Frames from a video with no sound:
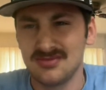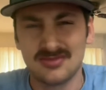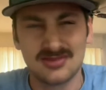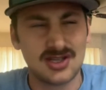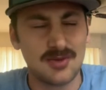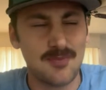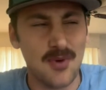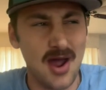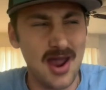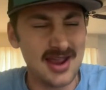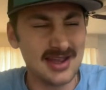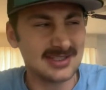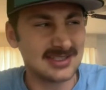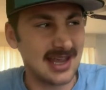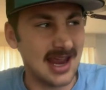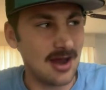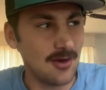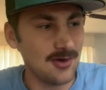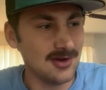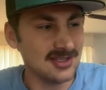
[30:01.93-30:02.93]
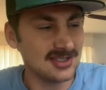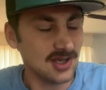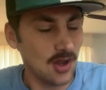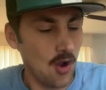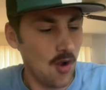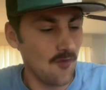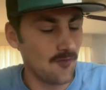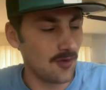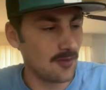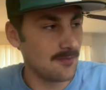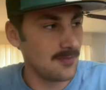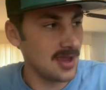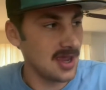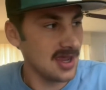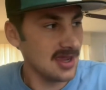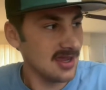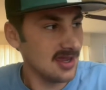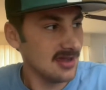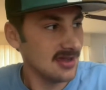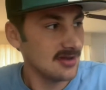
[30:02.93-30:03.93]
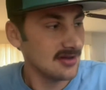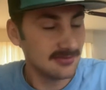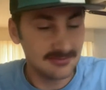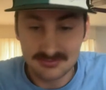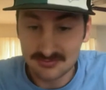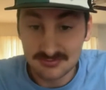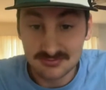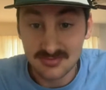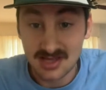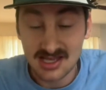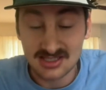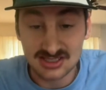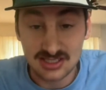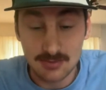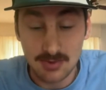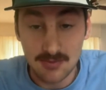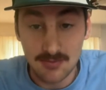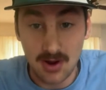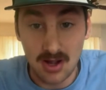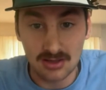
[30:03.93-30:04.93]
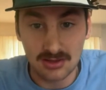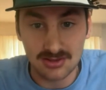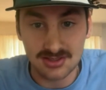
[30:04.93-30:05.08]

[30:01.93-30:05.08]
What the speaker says: Tobias Harris over me, as Jimmy Butler